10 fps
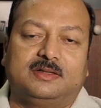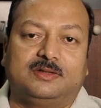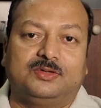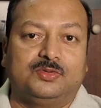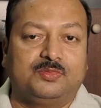
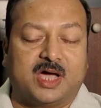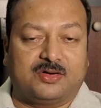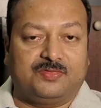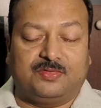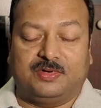do
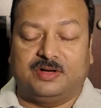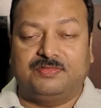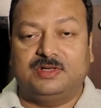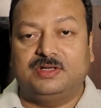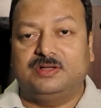macro
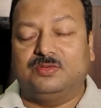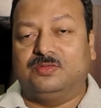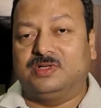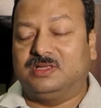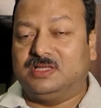photography
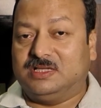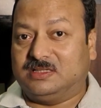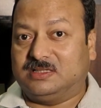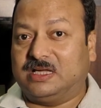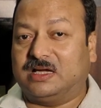with
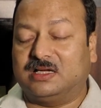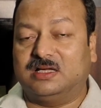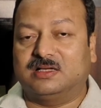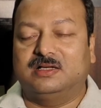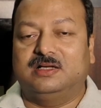this technique